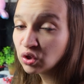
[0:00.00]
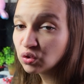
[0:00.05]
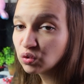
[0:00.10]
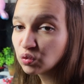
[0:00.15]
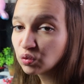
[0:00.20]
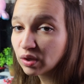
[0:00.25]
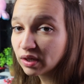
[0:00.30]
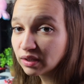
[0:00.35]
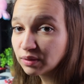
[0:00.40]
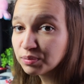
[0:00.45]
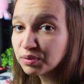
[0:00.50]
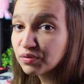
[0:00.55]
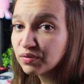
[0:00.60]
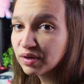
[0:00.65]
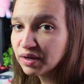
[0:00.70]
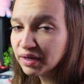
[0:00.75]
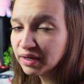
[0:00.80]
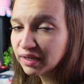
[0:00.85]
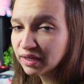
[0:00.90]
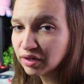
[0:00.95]
You gotta be
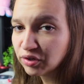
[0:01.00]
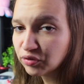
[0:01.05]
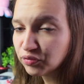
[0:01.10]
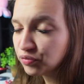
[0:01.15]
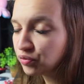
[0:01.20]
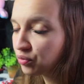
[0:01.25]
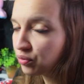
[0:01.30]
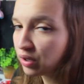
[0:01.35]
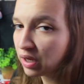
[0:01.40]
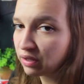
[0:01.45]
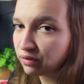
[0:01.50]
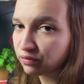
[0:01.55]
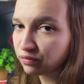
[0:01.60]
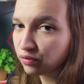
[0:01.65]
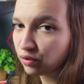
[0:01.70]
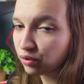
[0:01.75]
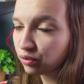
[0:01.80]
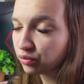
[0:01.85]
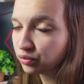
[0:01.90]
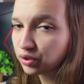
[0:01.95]
very careful and
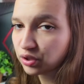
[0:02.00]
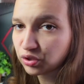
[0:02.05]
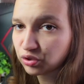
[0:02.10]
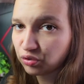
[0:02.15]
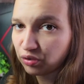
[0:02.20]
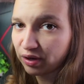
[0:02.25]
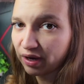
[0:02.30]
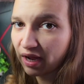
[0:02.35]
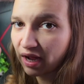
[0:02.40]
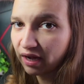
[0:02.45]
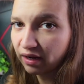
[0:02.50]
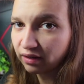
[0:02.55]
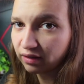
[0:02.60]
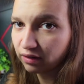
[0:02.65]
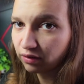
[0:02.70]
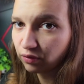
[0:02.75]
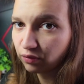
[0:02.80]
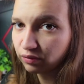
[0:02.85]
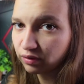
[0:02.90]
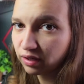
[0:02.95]
follow the triangle.